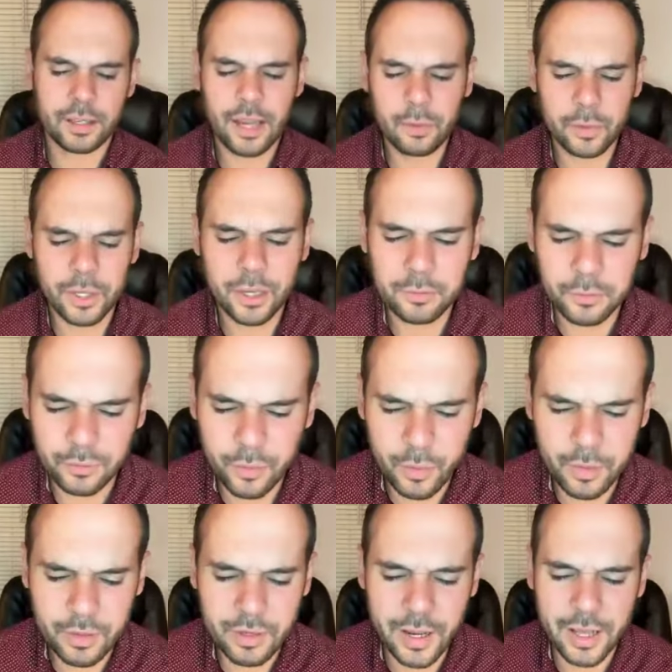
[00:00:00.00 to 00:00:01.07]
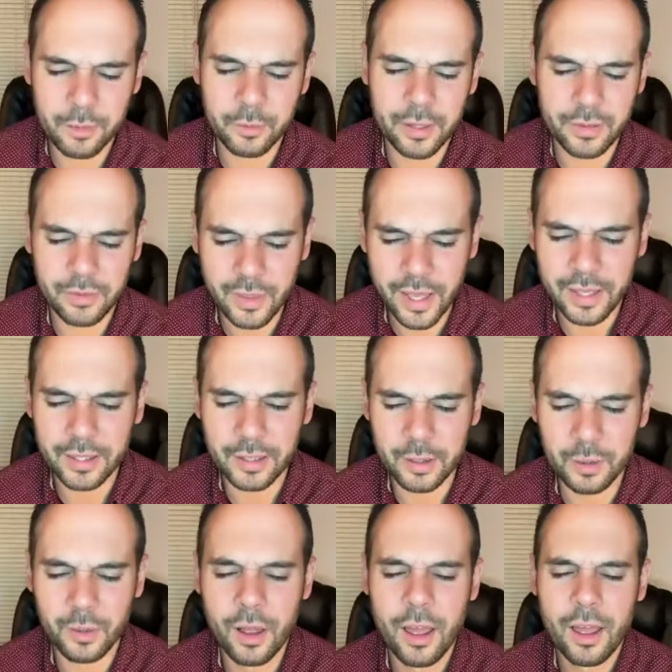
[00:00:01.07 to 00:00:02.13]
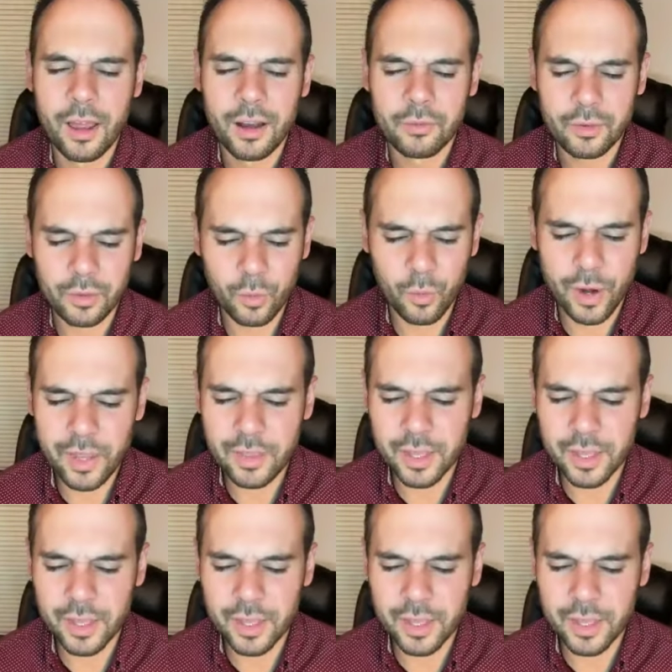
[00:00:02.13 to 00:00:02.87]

God, we come before you today and we thank you for the